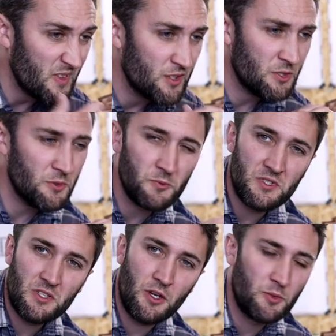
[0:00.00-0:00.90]
So as we
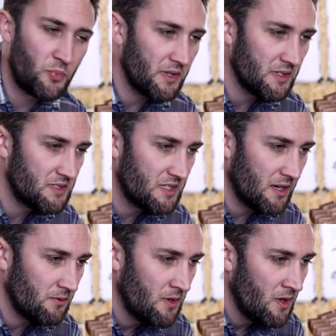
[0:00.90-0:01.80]
start to bring this
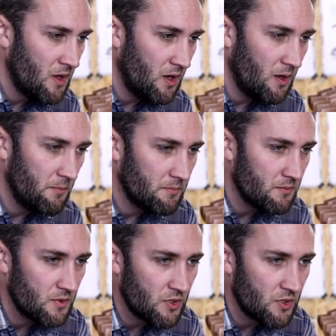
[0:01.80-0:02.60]
down, um,